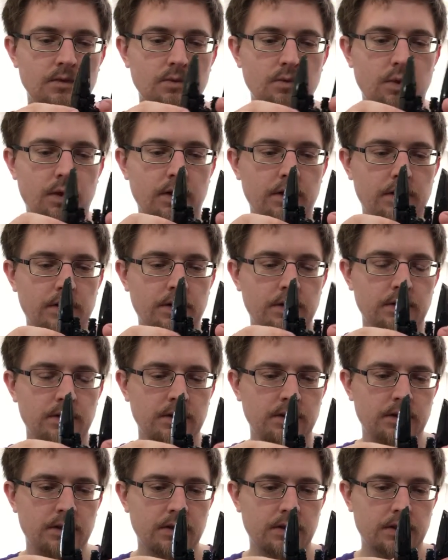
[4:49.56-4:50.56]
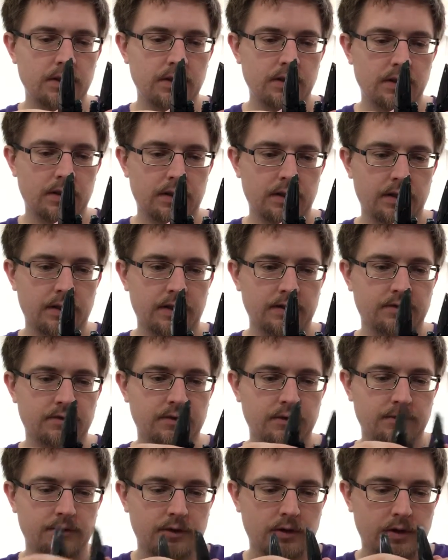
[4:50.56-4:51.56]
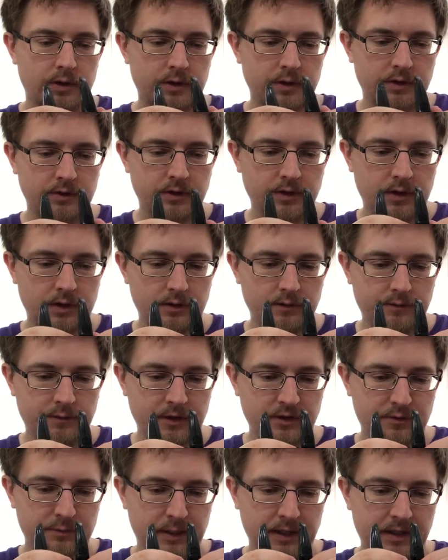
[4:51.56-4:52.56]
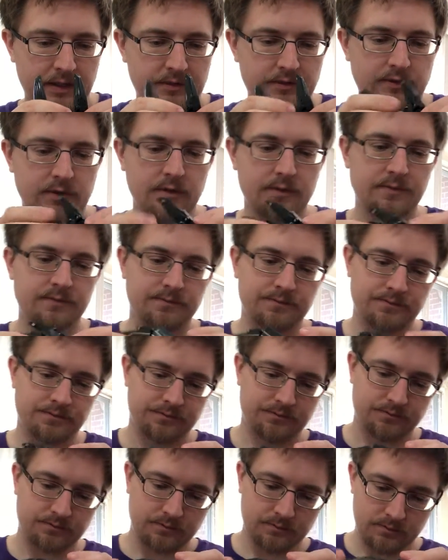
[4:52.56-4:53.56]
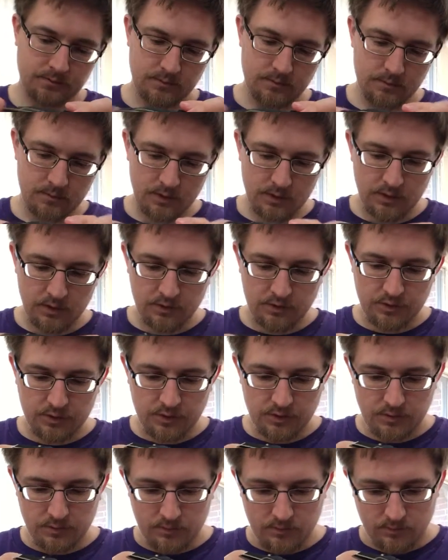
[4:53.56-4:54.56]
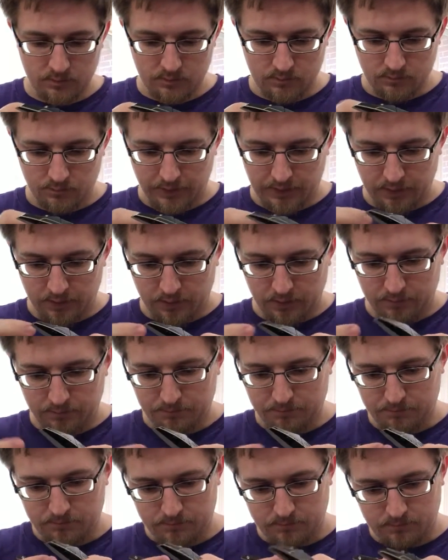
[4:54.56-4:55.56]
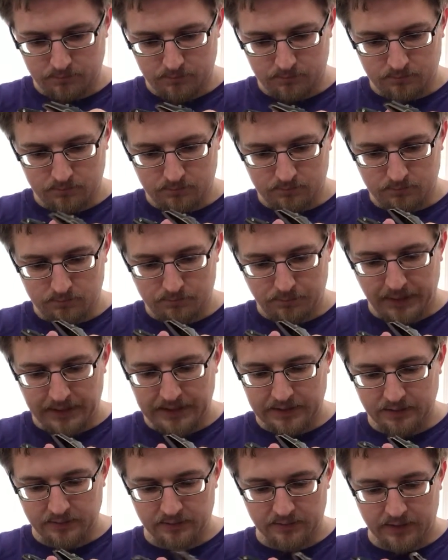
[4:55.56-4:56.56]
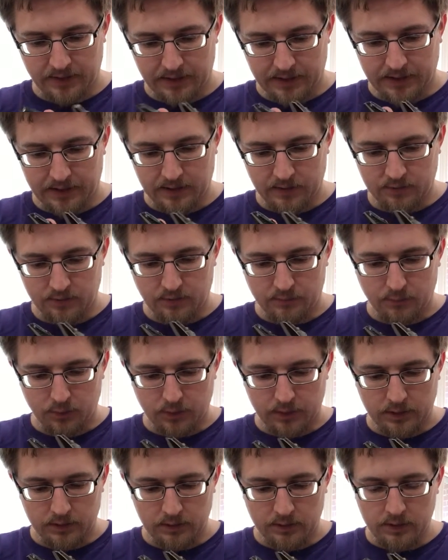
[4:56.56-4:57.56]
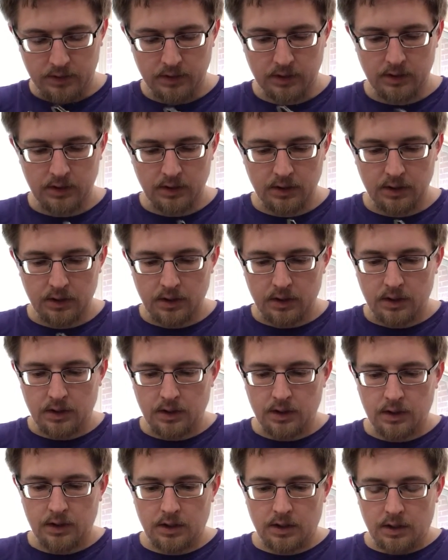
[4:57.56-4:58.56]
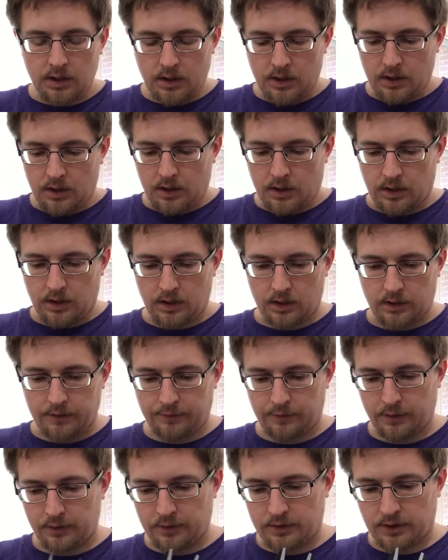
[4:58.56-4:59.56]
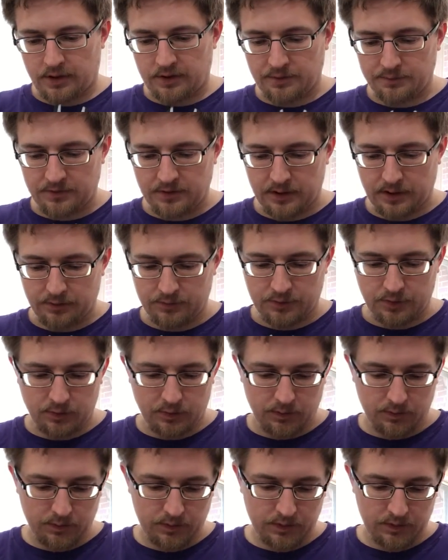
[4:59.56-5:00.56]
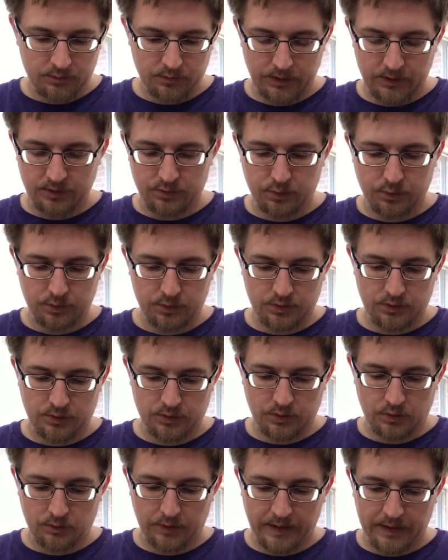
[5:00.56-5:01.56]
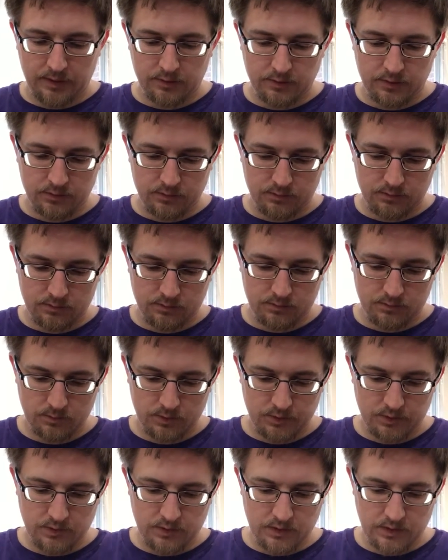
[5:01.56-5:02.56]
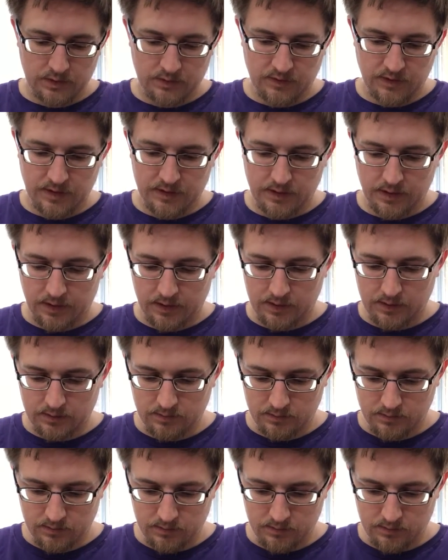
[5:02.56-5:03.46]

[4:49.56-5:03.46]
work, and that silver on his face mask is just regular paint that I had at some point. for other customs that I was doing when this range was around and was in its heyday.